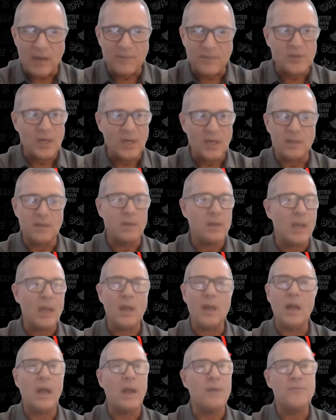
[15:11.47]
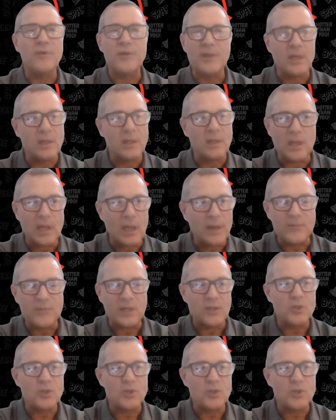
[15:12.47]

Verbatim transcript: I've done everything that I've done